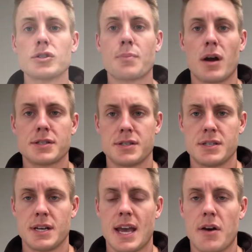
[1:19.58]
goals,
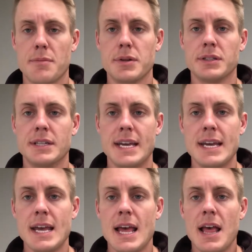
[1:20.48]
process, and
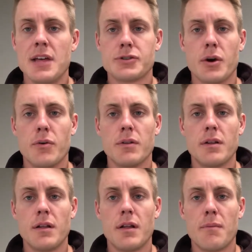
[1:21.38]
accountability. So
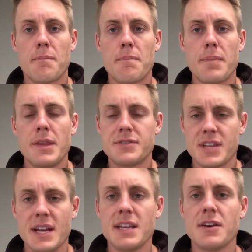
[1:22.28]

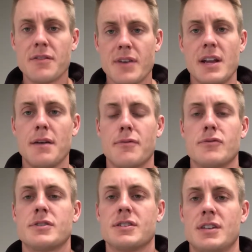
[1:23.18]
setting your event up
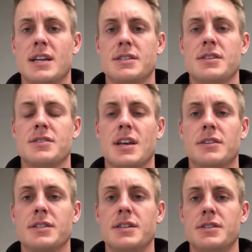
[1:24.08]
for success in the
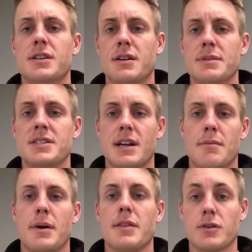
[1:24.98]
skeleton is going to be set
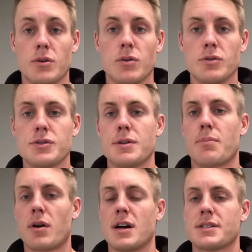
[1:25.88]
up by their goals, the
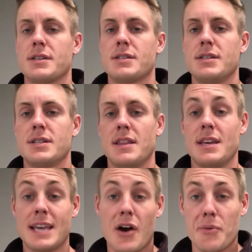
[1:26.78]
processes, and
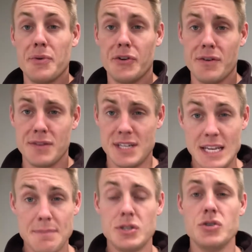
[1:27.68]
the accountability of the
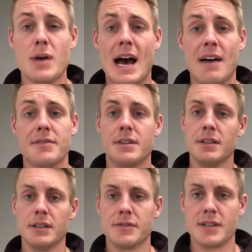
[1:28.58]
team that you have to
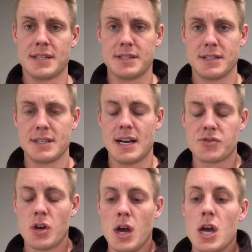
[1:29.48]
deliver that
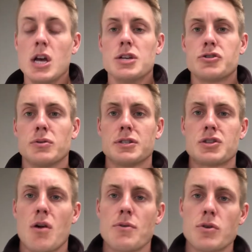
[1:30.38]
success. So let's
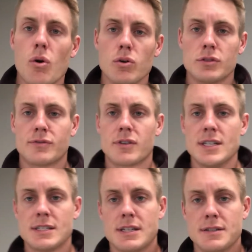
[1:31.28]
start with goals. For
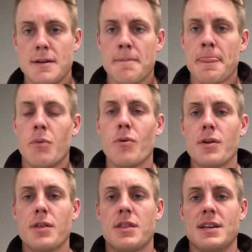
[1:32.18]
instance,
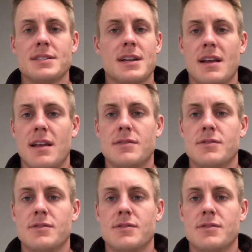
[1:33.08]
one of the things that